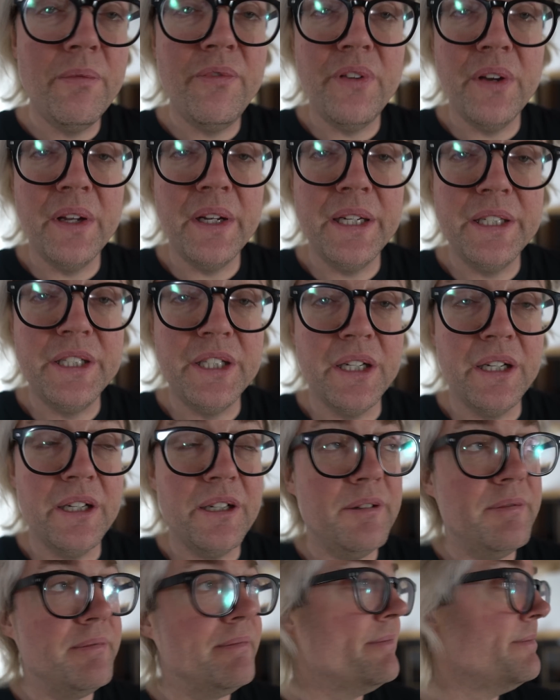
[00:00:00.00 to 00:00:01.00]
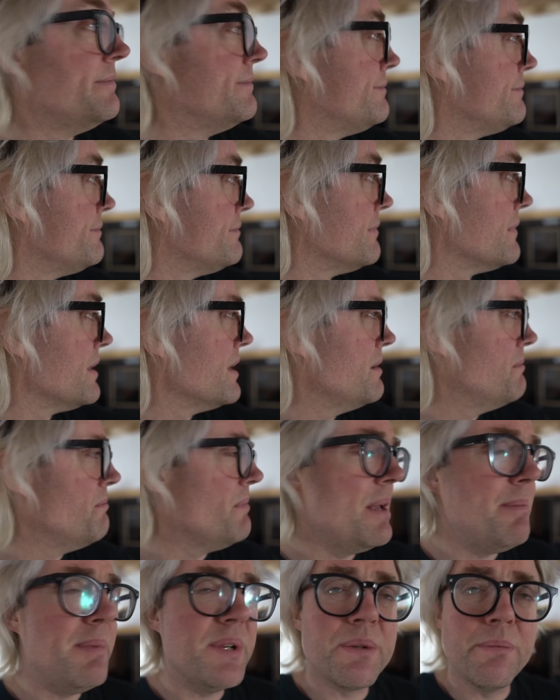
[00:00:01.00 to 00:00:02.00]
furniture,
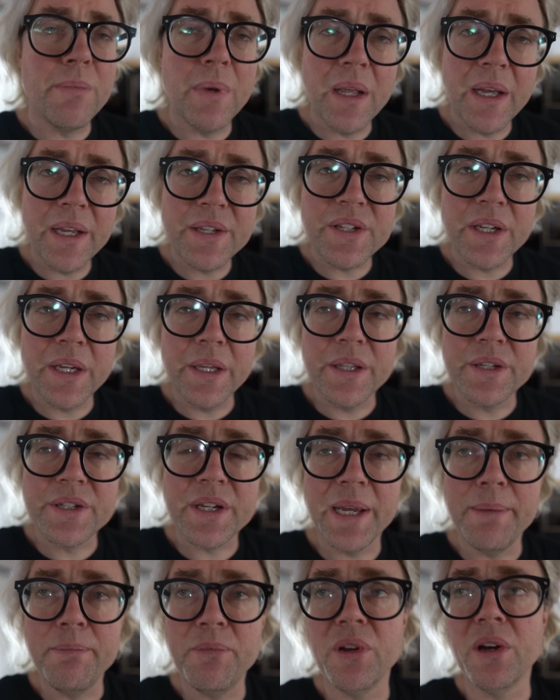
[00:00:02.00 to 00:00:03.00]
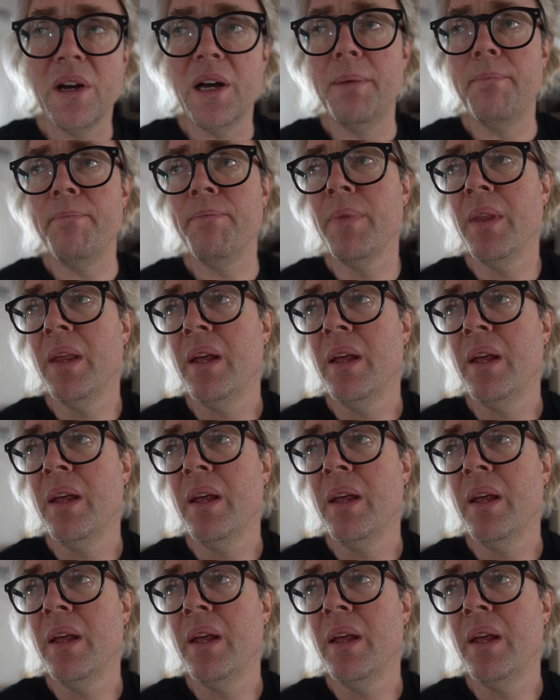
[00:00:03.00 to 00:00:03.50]
maybe some lighting at the same time,